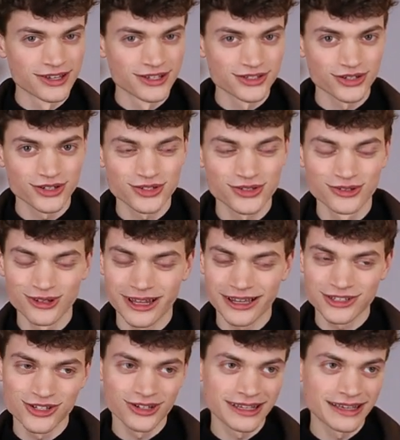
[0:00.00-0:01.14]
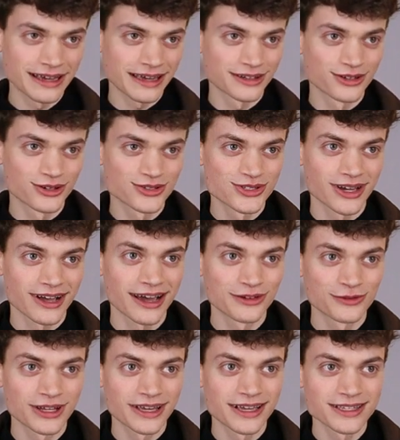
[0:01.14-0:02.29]
circus school, like juggling and those kind
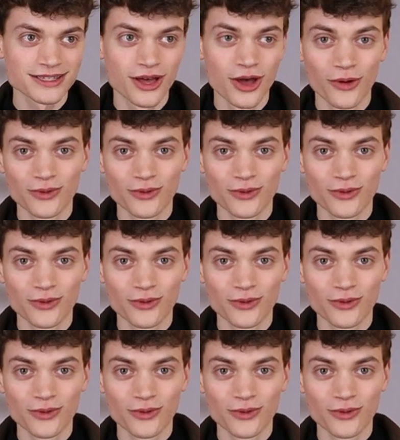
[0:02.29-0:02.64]
of things,